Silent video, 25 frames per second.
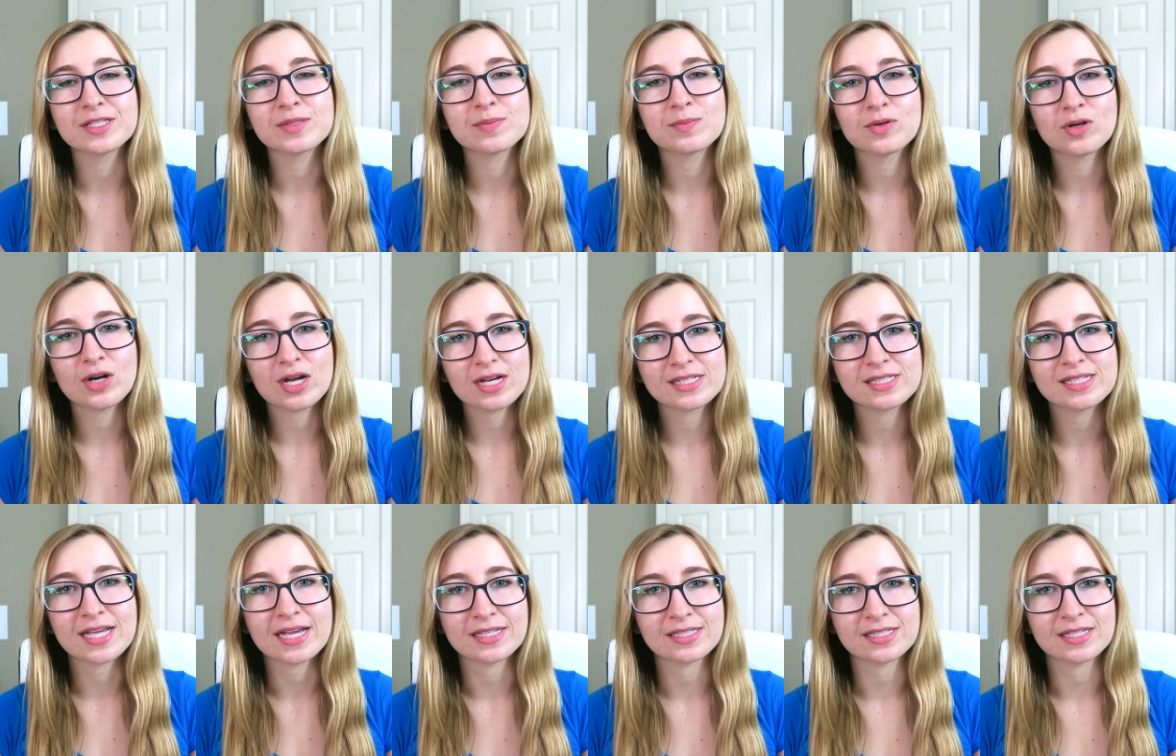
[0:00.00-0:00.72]
as
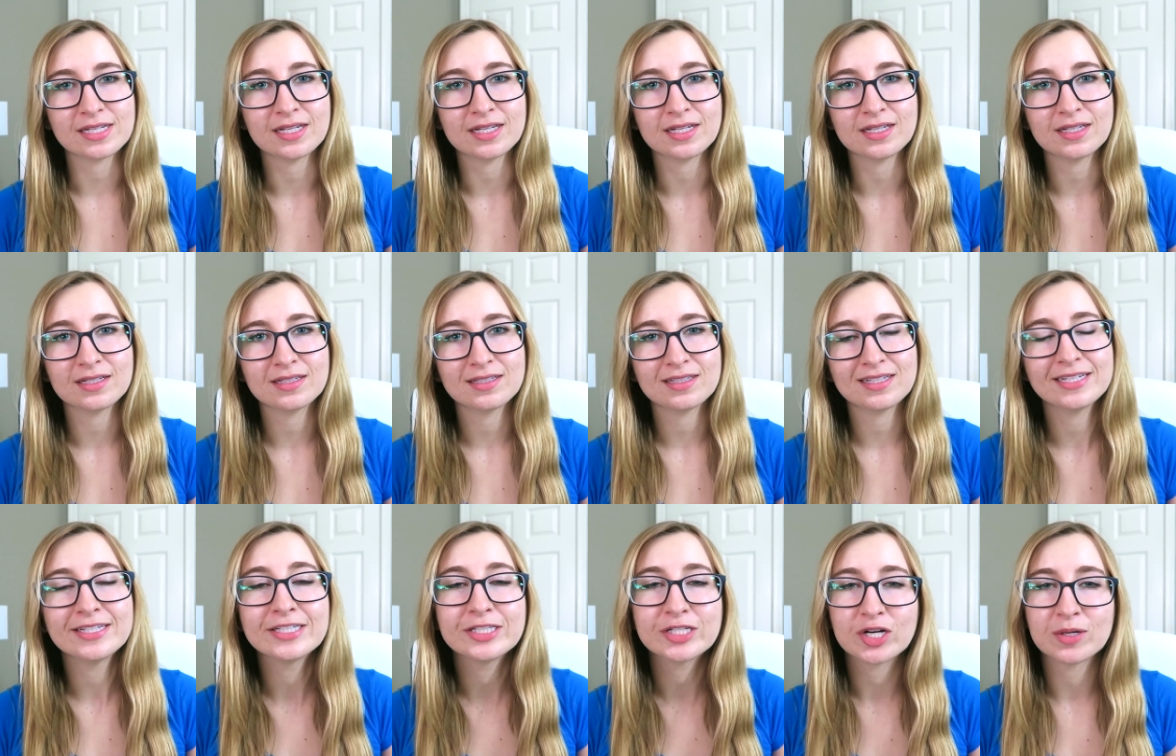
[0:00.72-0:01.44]
processing
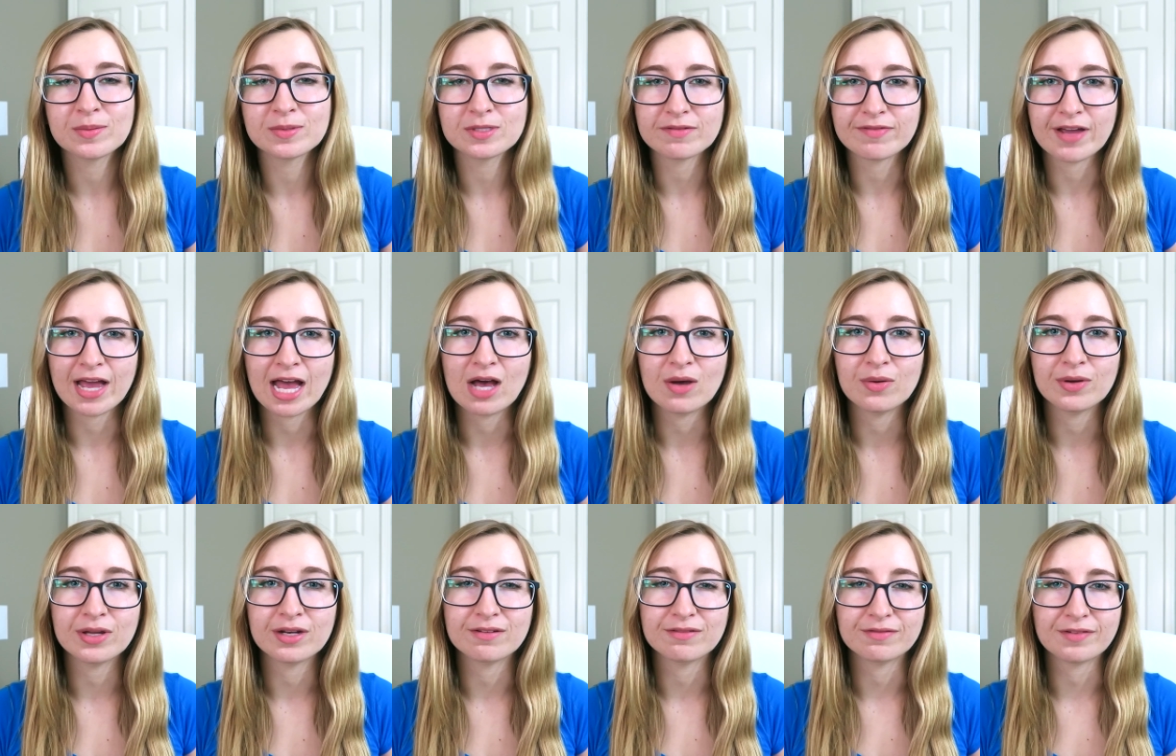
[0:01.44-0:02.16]
in terms of
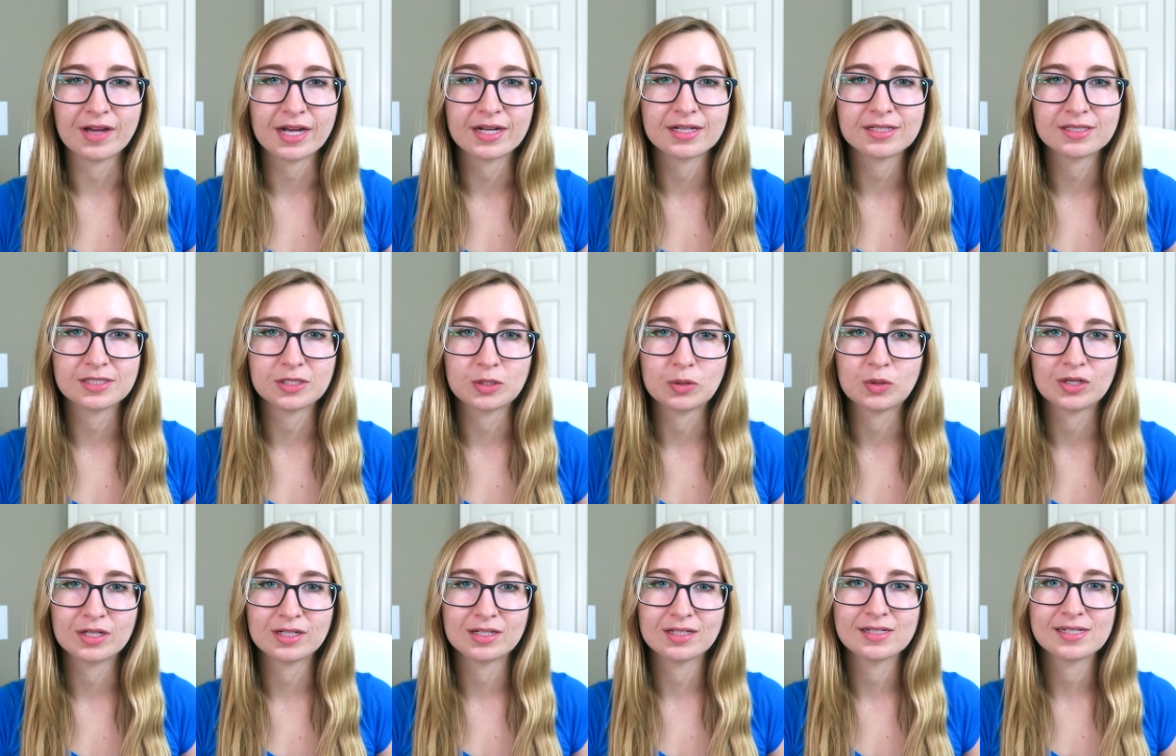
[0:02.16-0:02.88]
how it affects
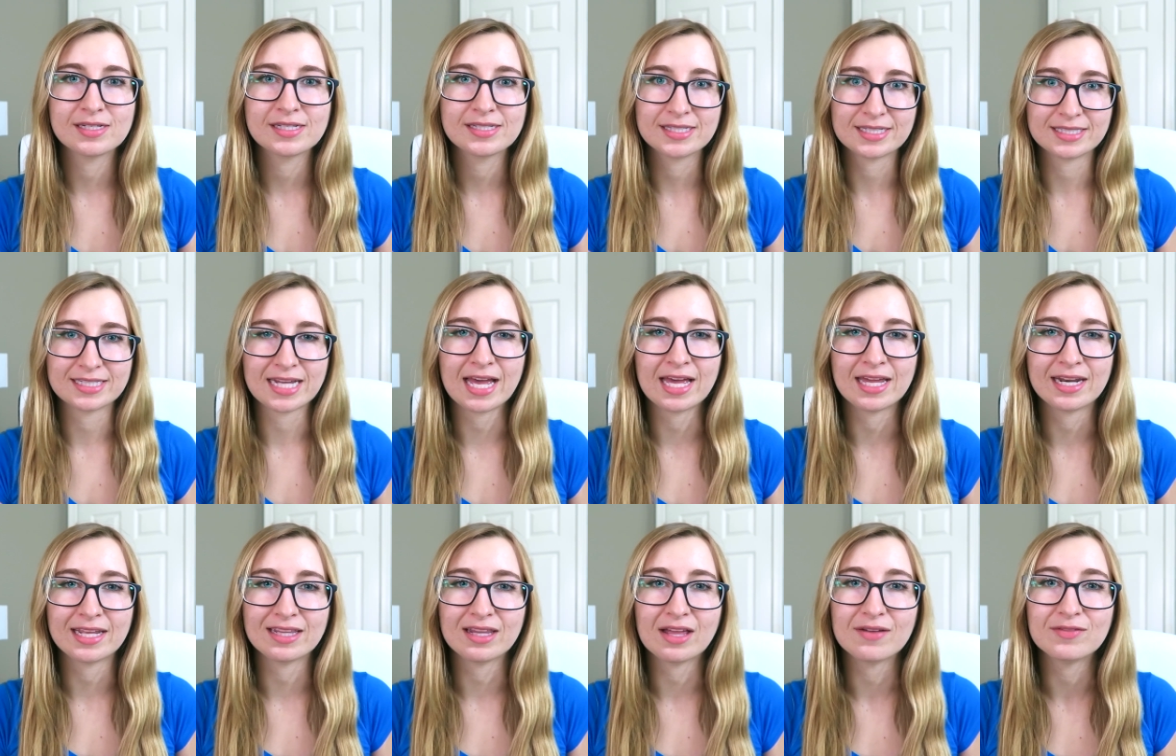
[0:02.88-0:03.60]
your
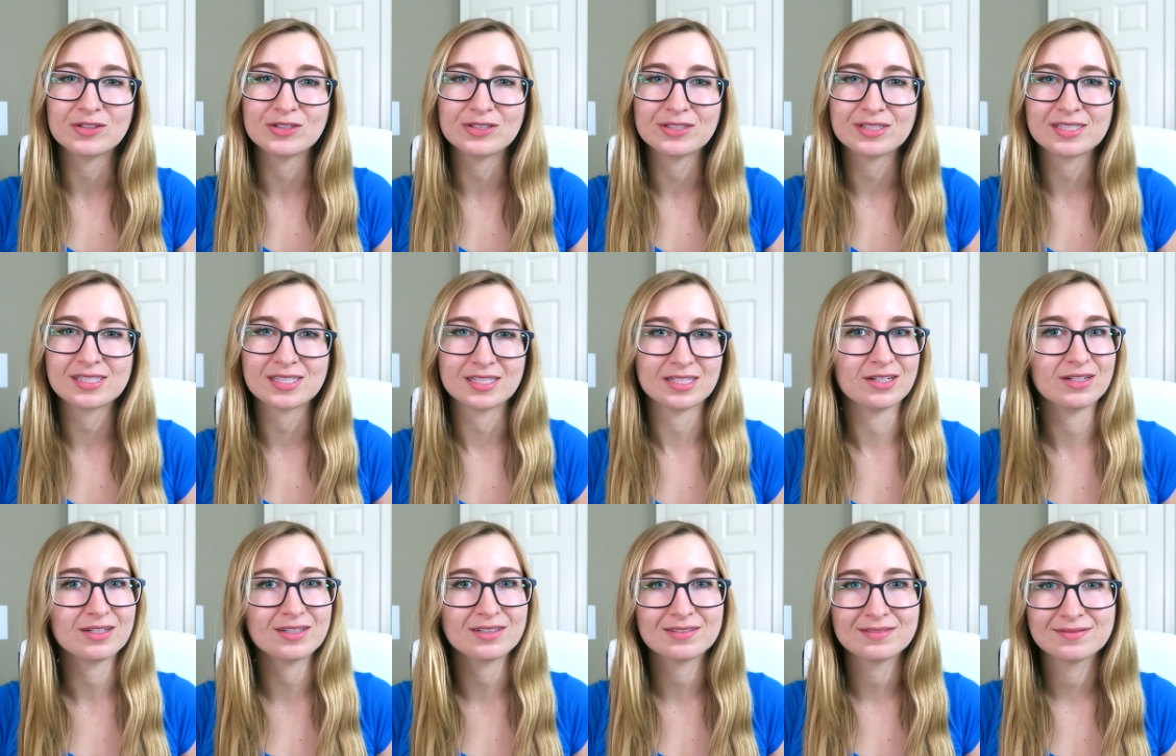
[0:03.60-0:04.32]
satiety levels
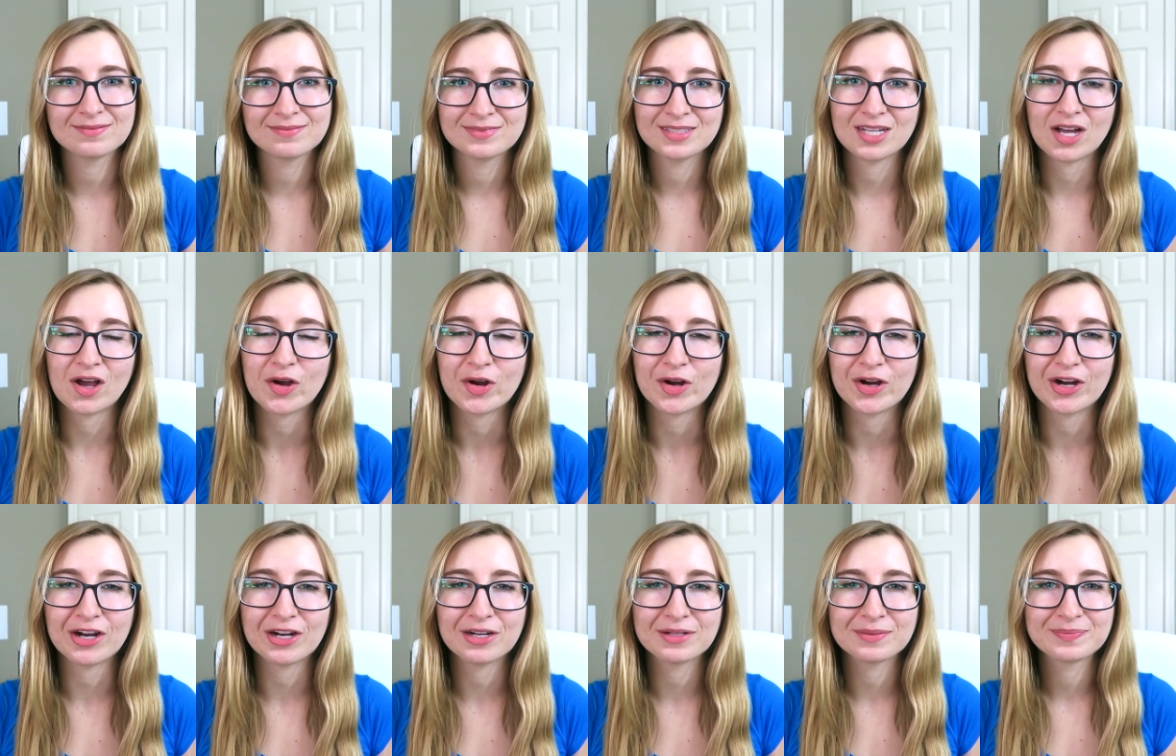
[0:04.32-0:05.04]
and your
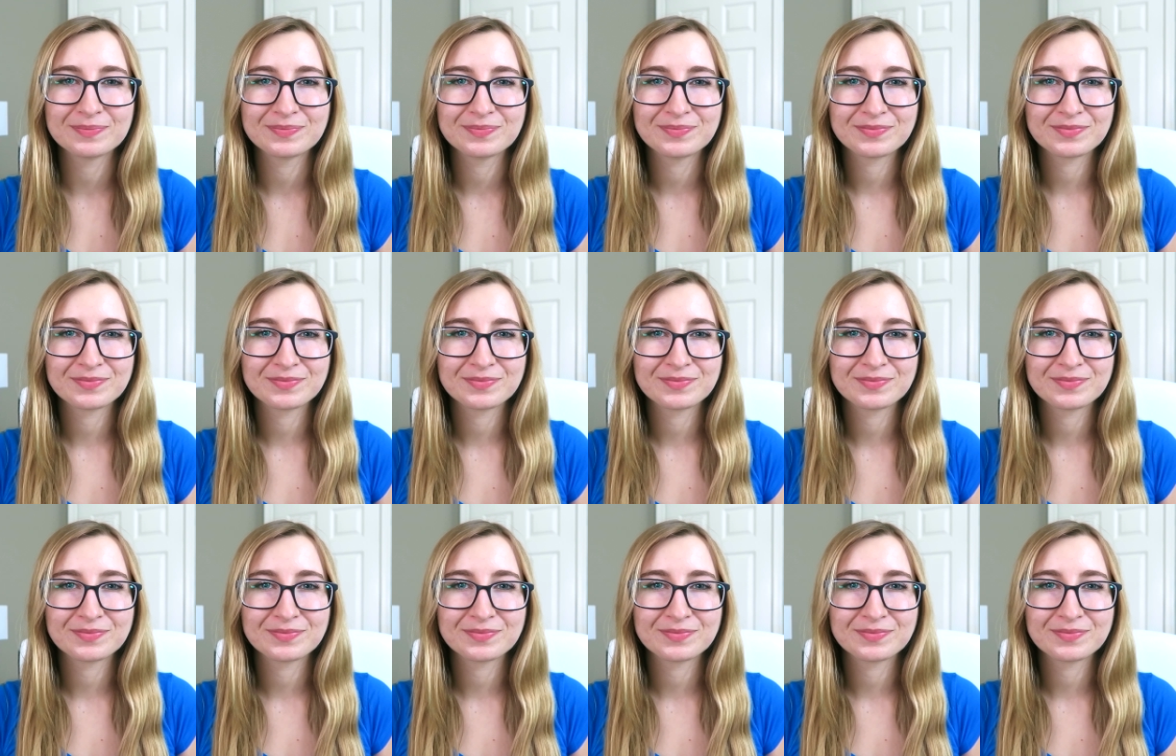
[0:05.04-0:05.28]
hunger?